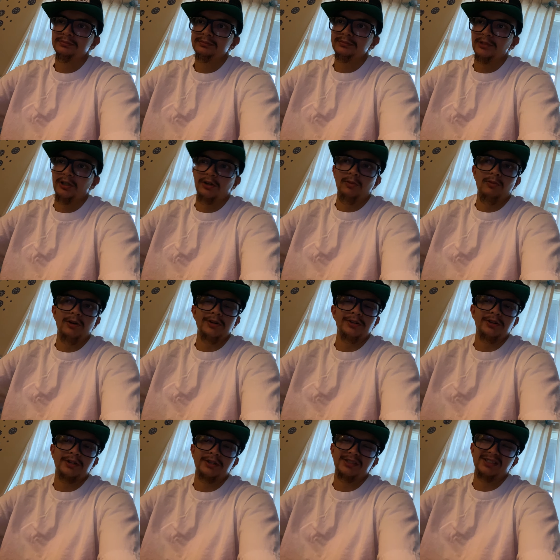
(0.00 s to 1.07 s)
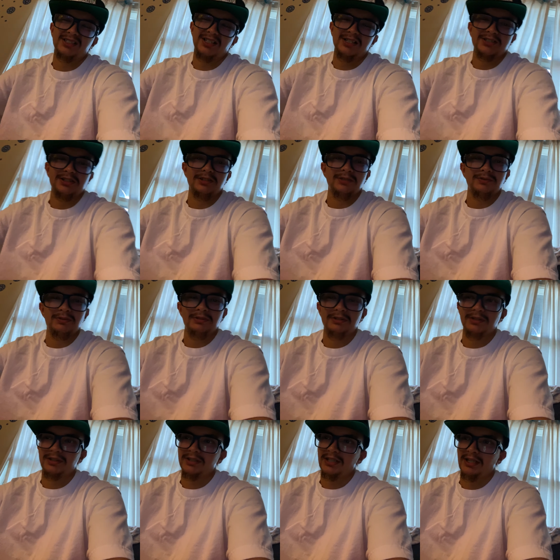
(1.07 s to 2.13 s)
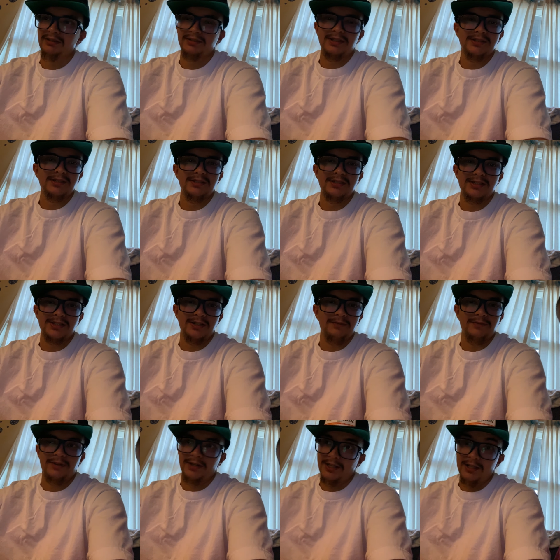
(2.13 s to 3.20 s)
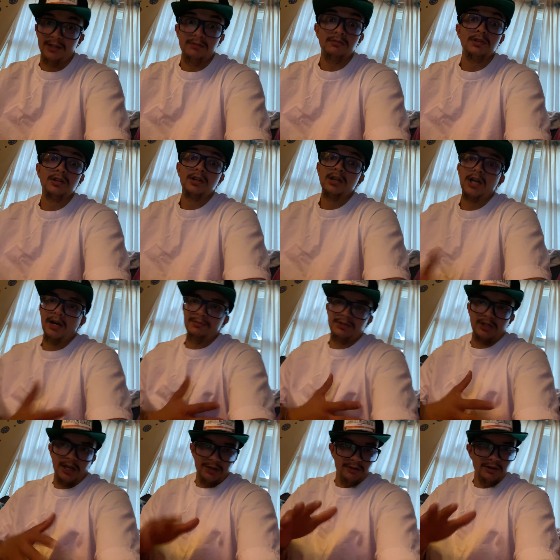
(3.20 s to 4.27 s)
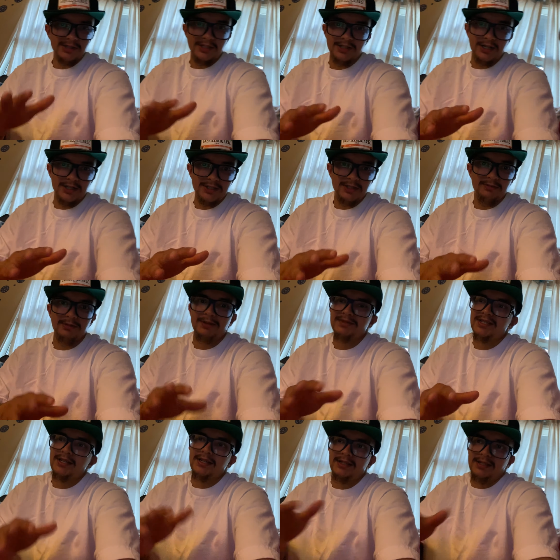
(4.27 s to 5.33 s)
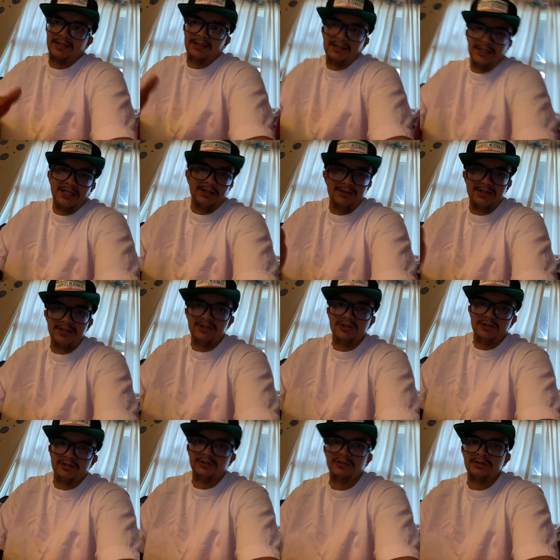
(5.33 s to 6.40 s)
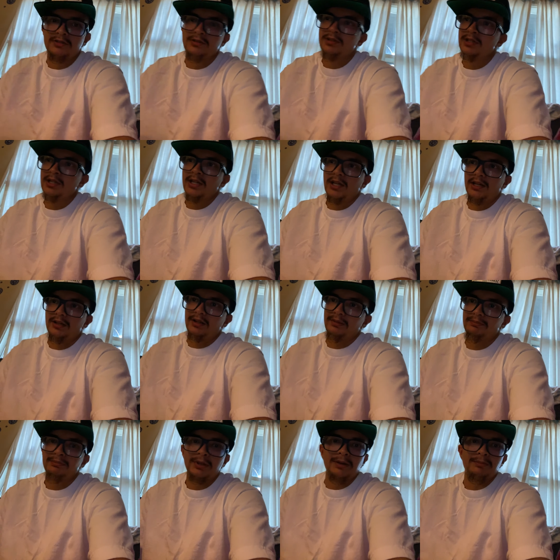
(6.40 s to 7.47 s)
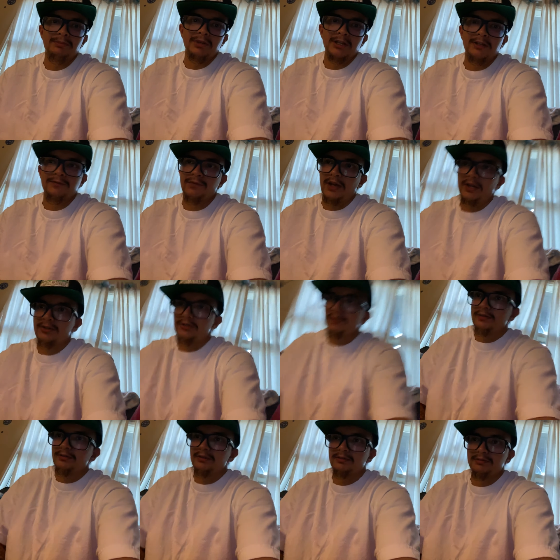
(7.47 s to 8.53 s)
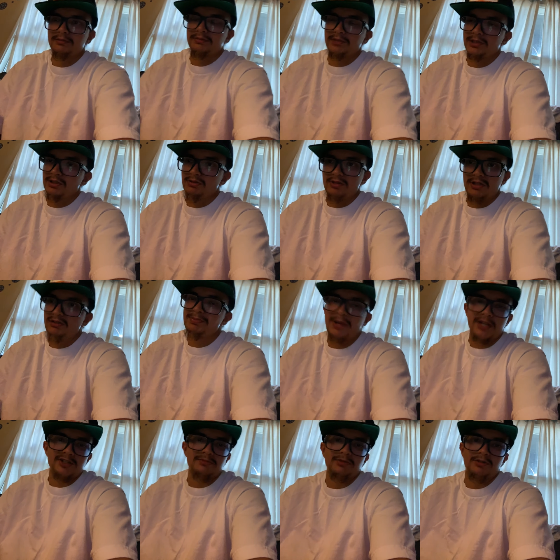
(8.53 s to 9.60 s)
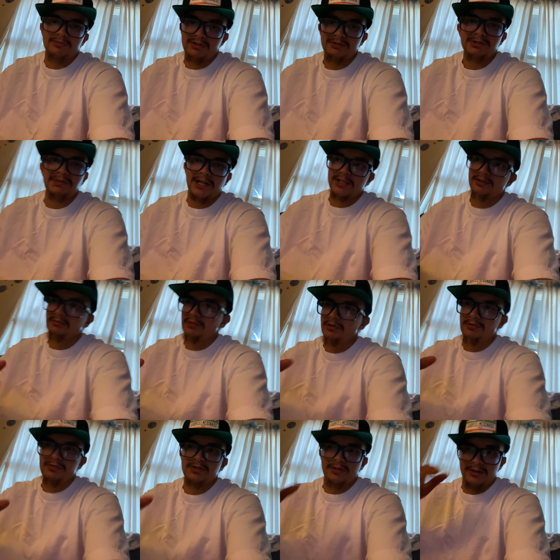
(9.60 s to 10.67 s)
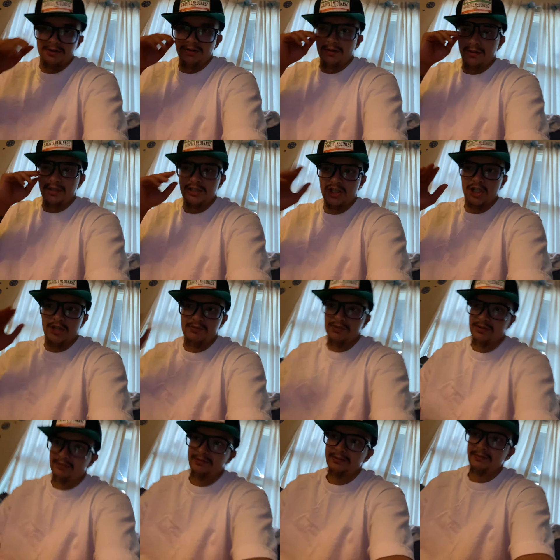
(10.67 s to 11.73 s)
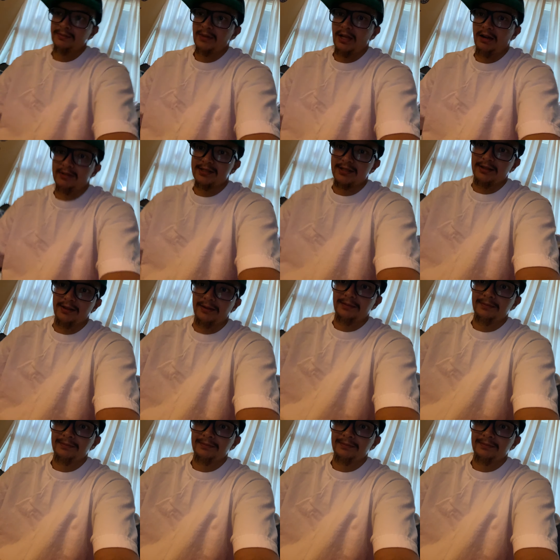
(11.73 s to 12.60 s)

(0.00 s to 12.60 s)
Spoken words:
On a 1-yard touchdown, if you really count that as a touchdown for him. I know it's a touchdown, but I'm saying Kelsey should have been a big factor in. But it was Patrick Mahomes. It was Patrick Mahomes during the Chiefs. I'll say that.